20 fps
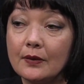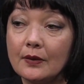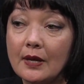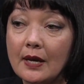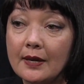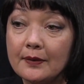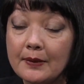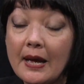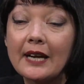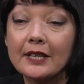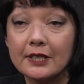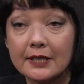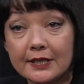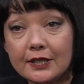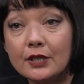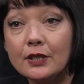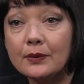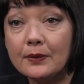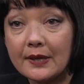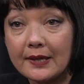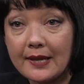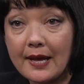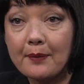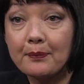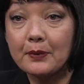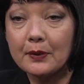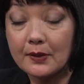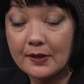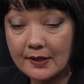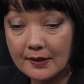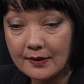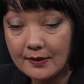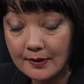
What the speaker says: actually two examples